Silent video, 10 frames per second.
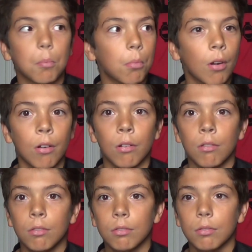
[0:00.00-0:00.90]
Bro, what
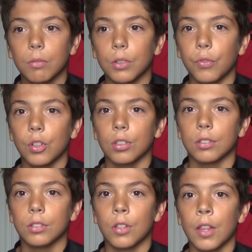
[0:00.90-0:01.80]
the
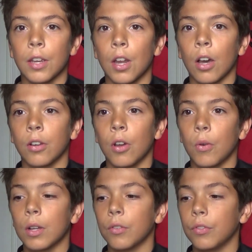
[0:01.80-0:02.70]
fuck? Do they not
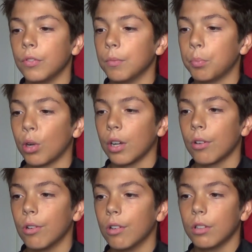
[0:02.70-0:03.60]
know how to prank
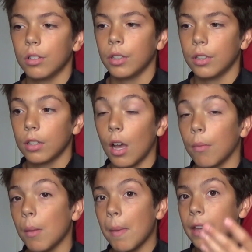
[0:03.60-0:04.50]
call? Like,
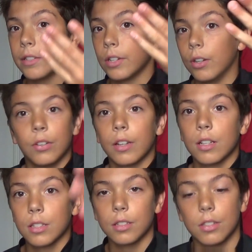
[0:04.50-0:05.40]
I'm the master, you
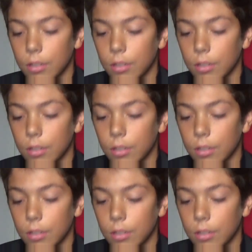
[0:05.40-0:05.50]
guys can